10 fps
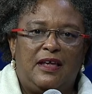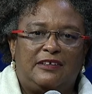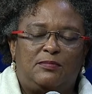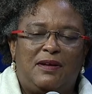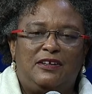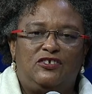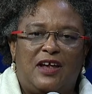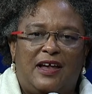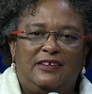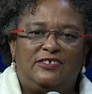
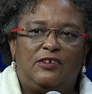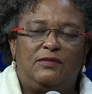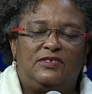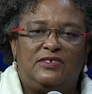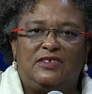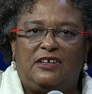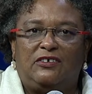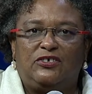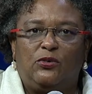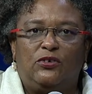expenditure and the services that
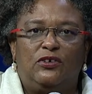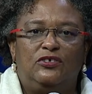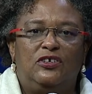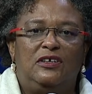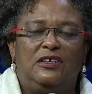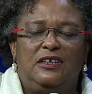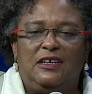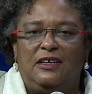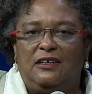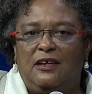are so urgently
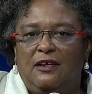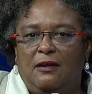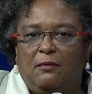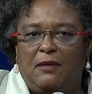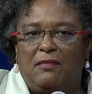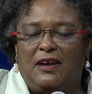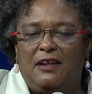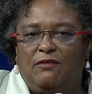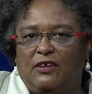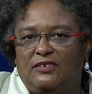needed by
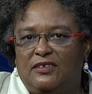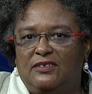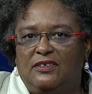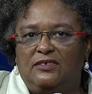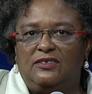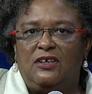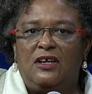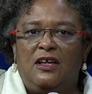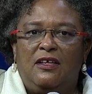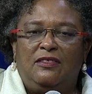many of our citizens.
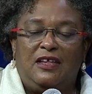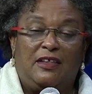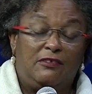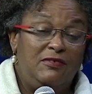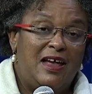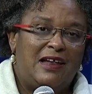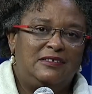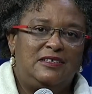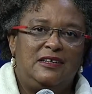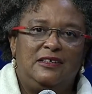The other
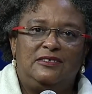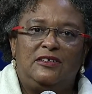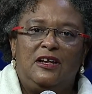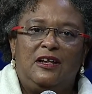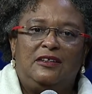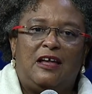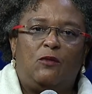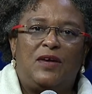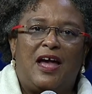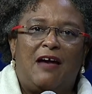reality is
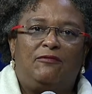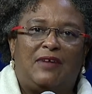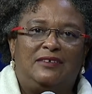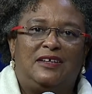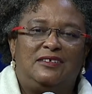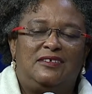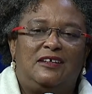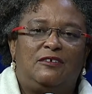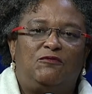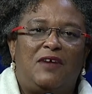that we have, as I
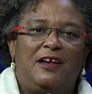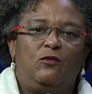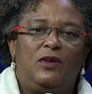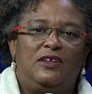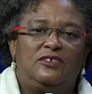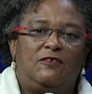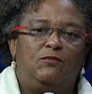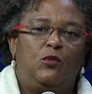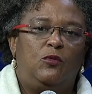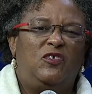said, to find ways of
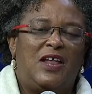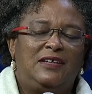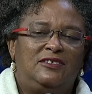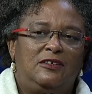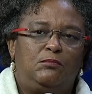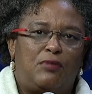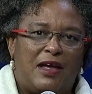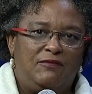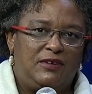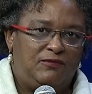mobilizing
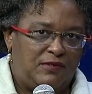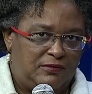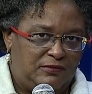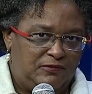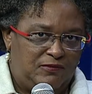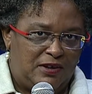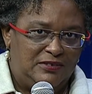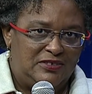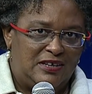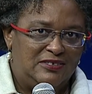private
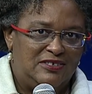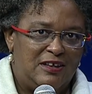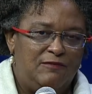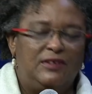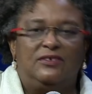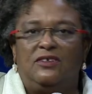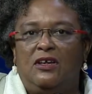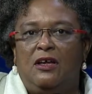funds and savings.